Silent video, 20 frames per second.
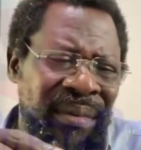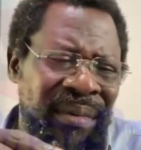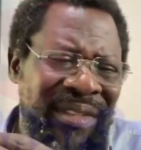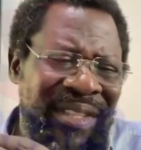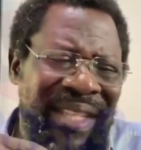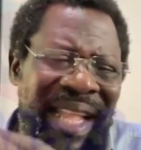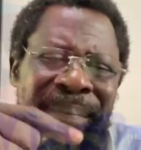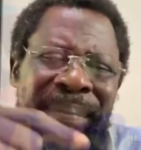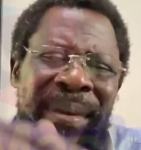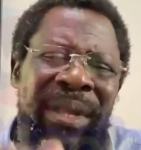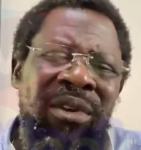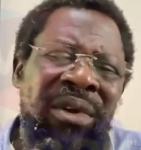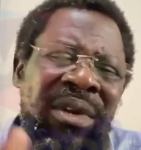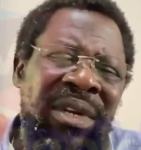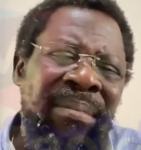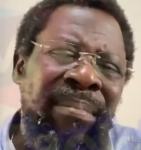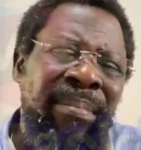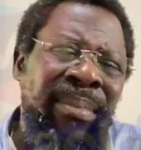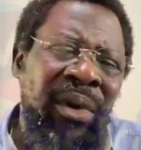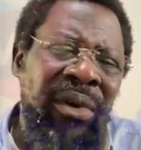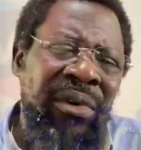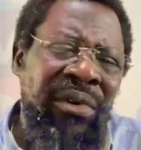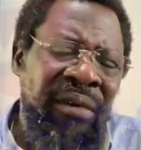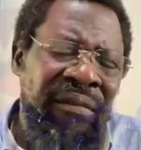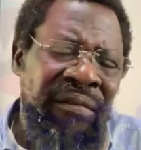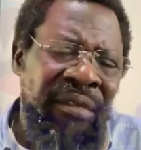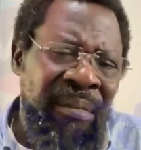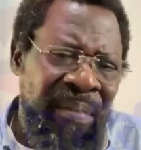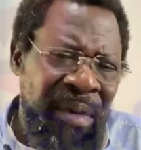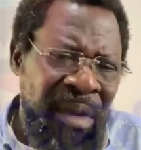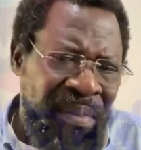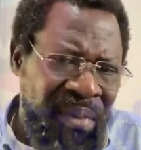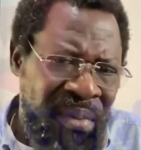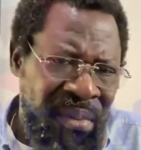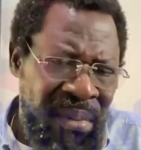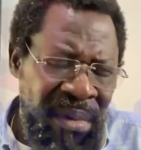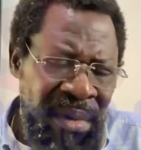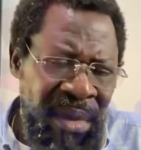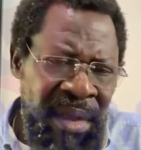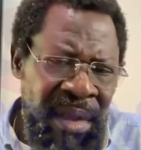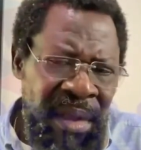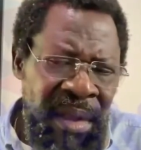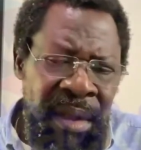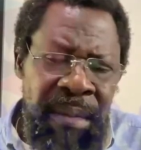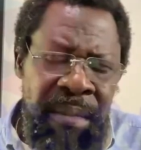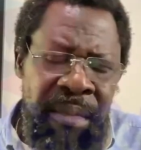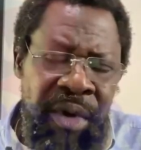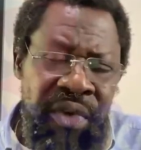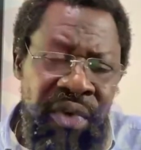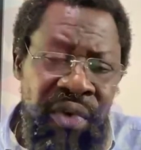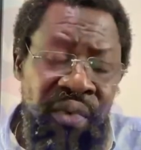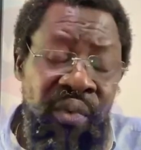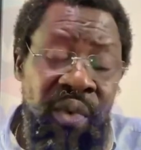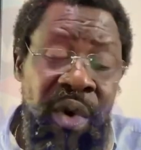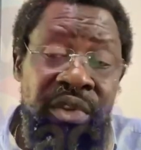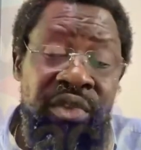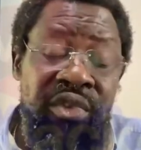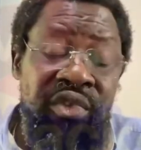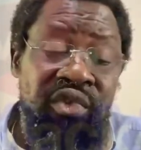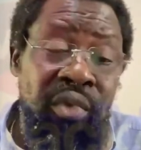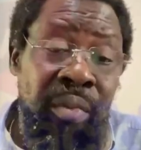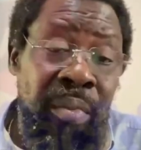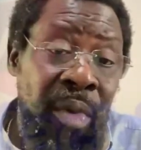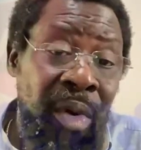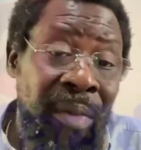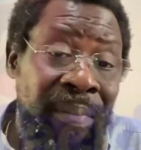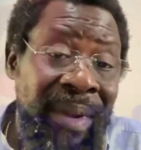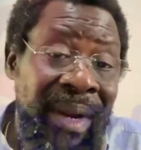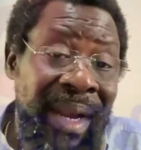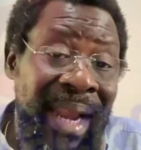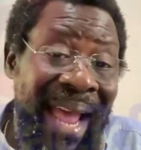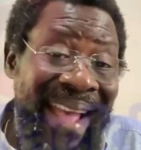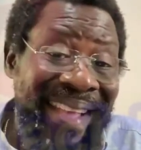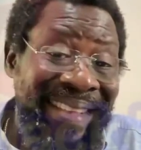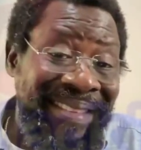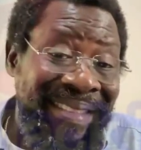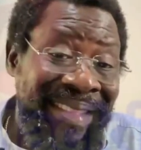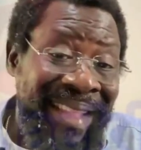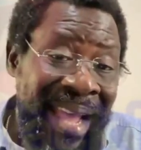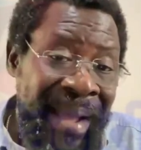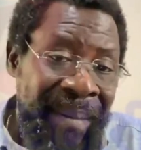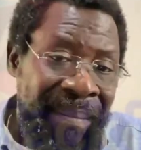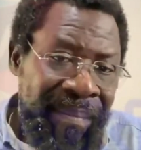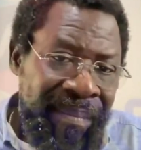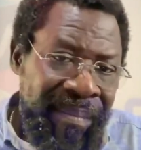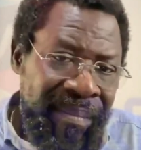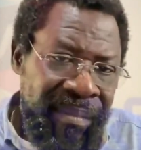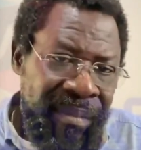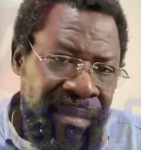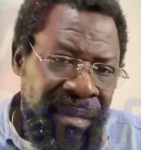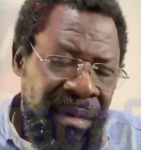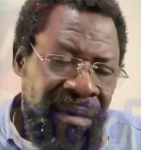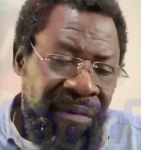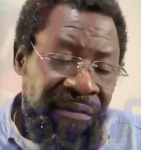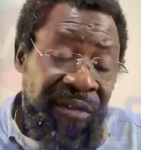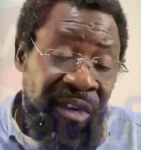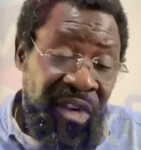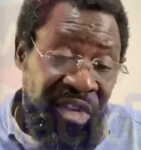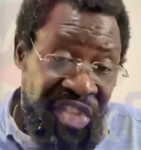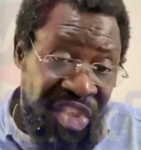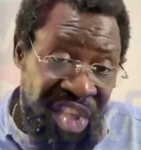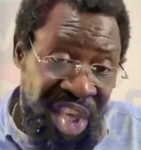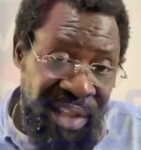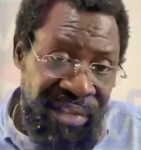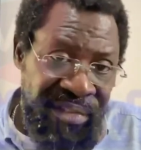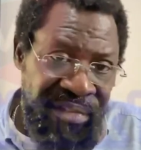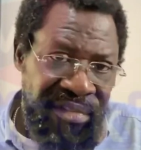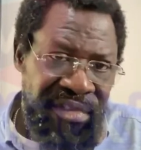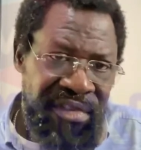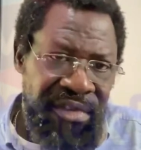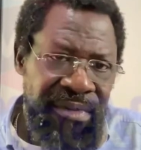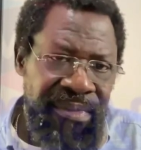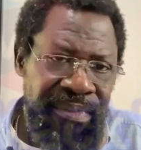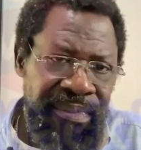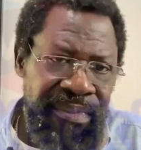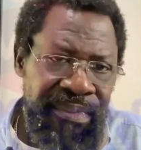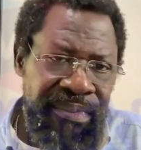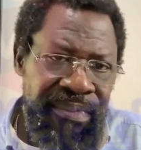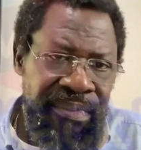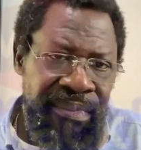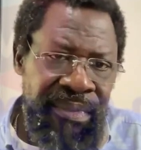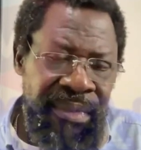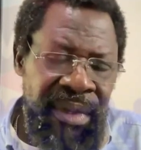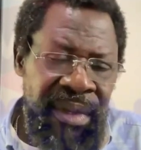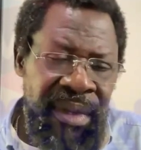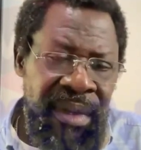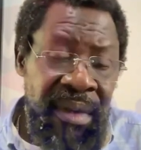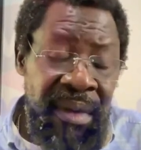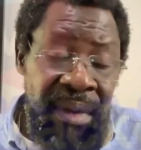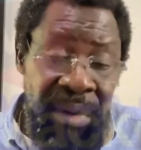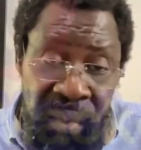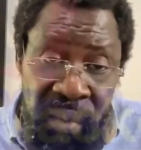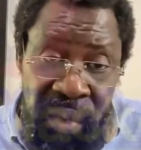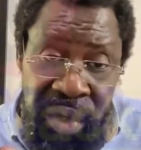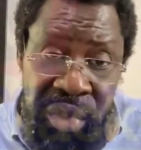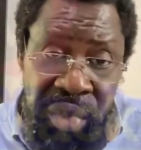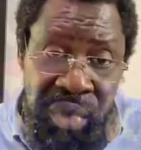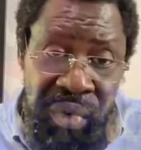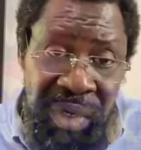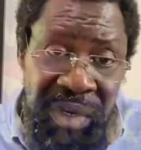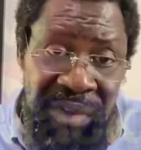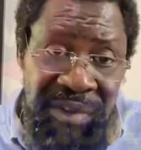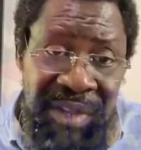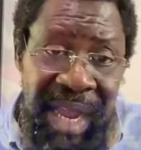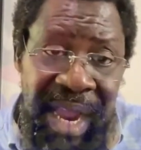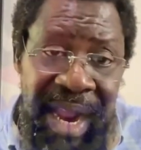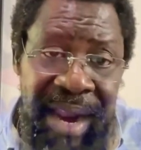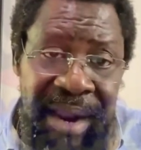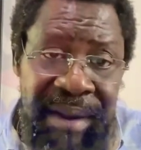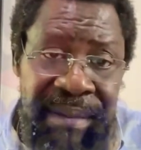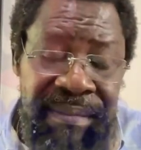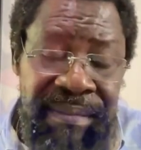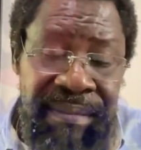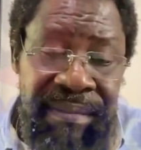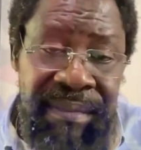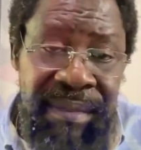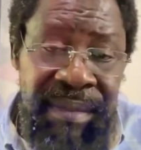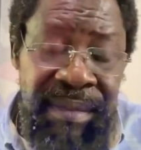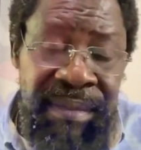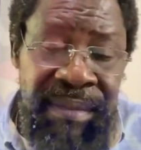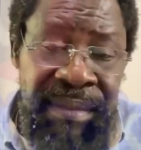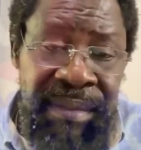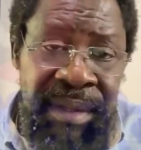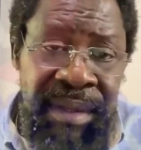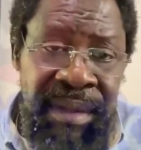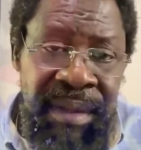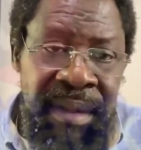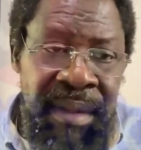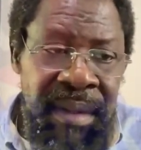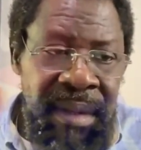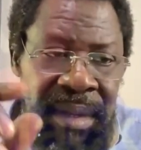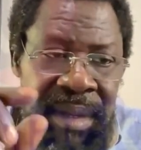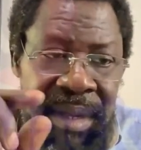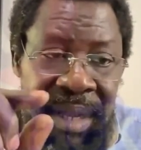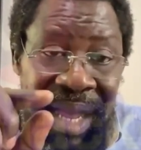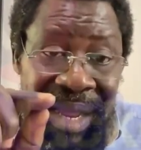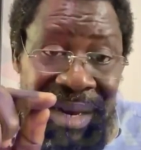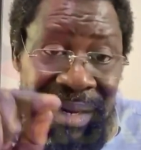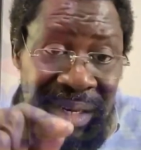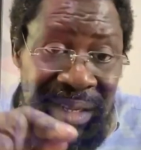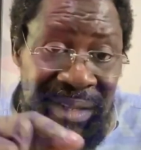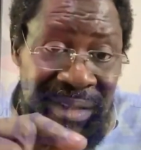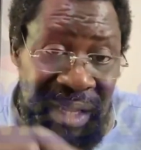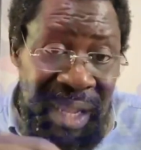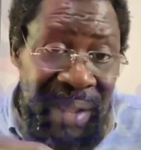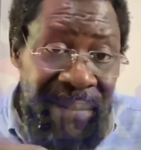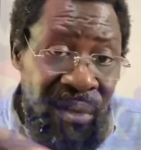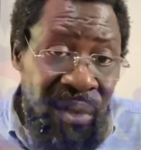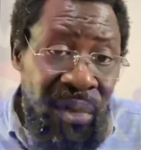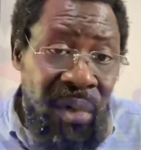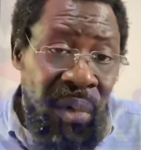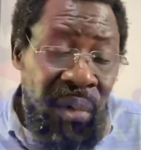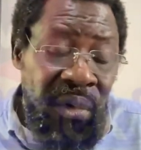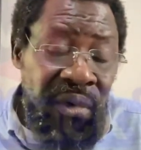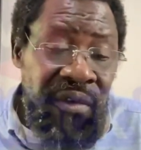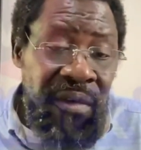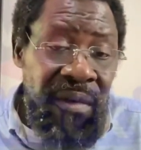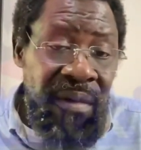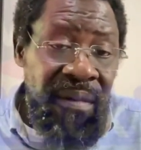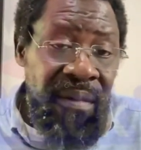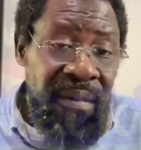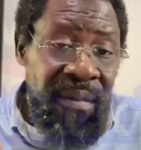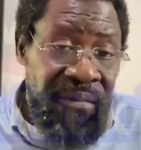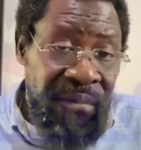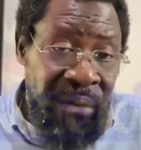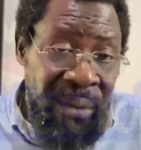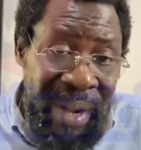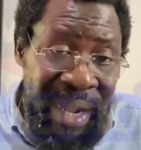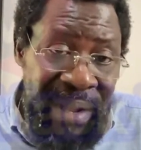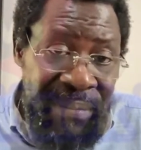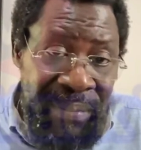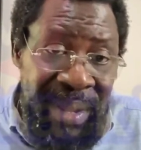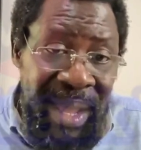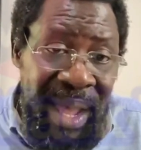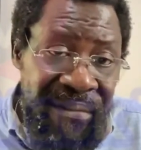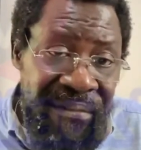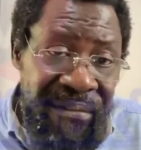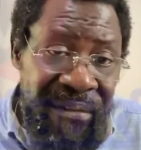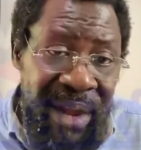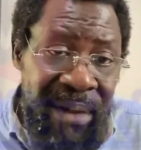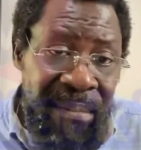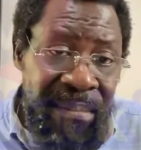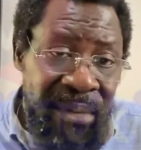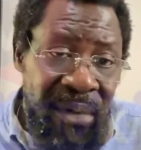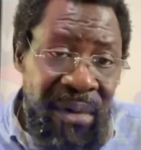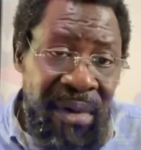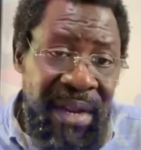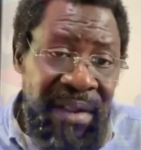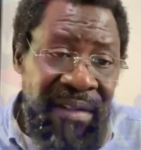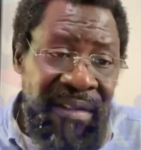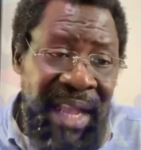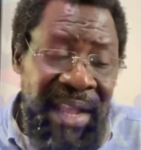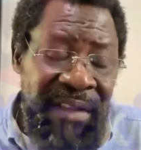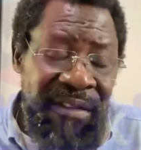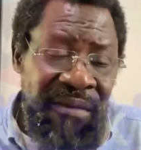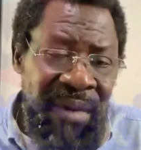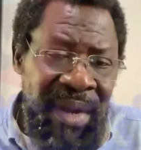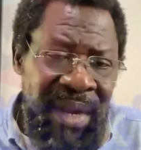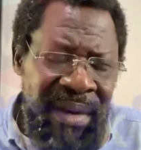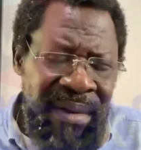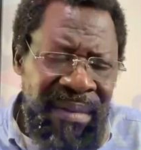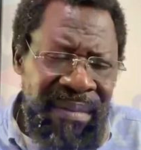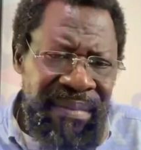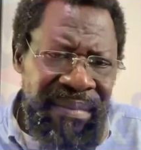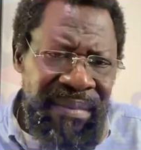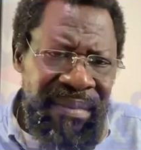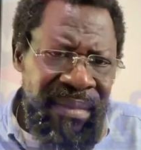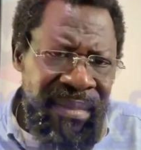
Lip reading: stepping on the blood of the people, but you want to mobilize them for change, which you desire. And the same goes for my Biafran brothers as well.